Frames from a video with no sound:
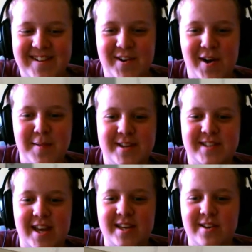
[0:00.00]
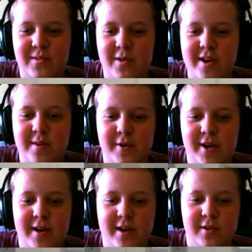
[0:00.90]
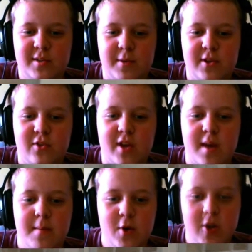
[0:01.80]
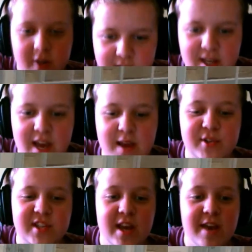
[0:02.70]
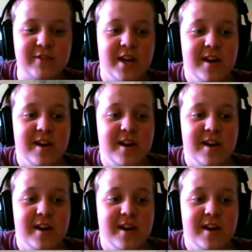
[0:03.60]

Well, I mean, because I didn't read them when I had to speed through the game. Game saved!